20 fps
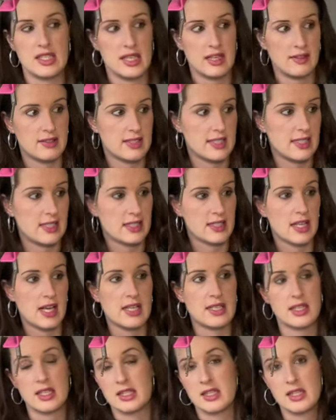It
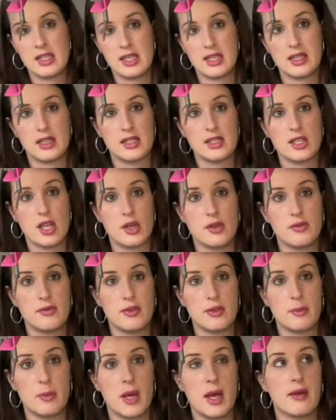slides underneath the sofa
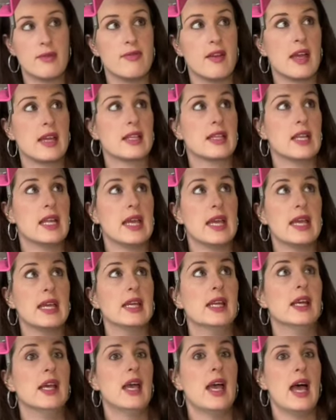perfectly,
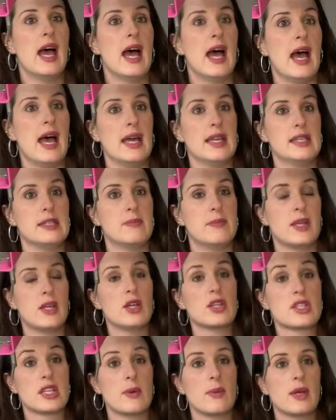and
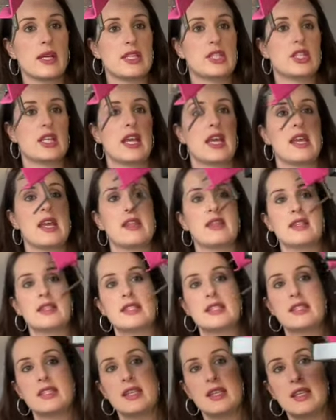because I managed to get
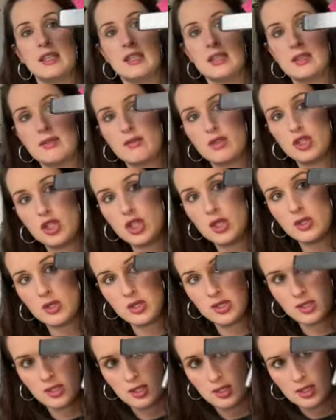it in the
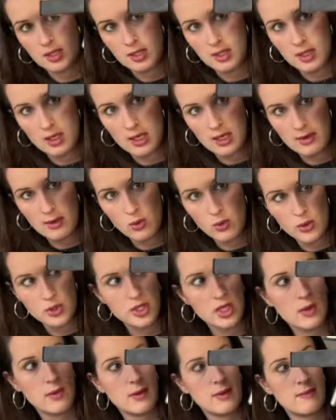reduced I
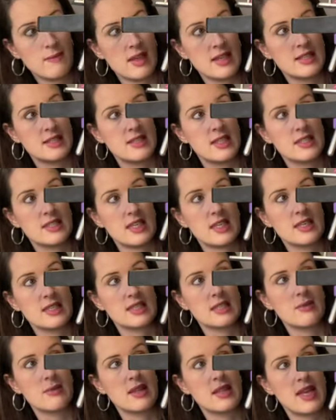also invested in
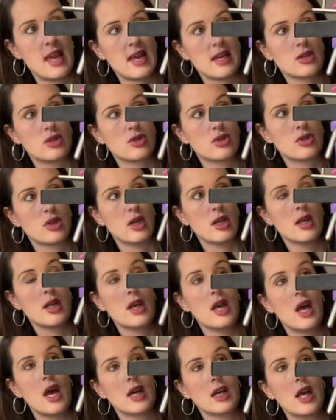some of the extra
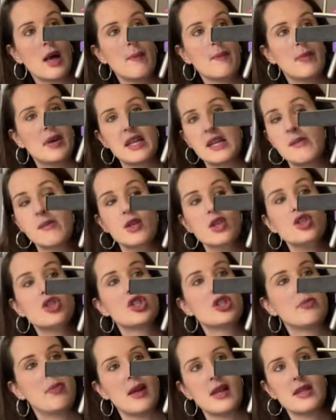accompaniment
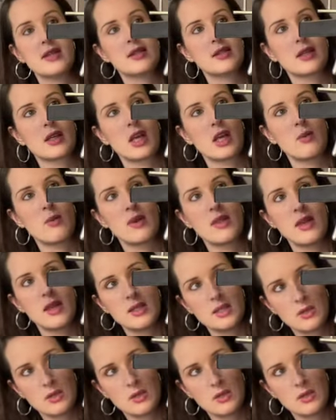bits that go with it.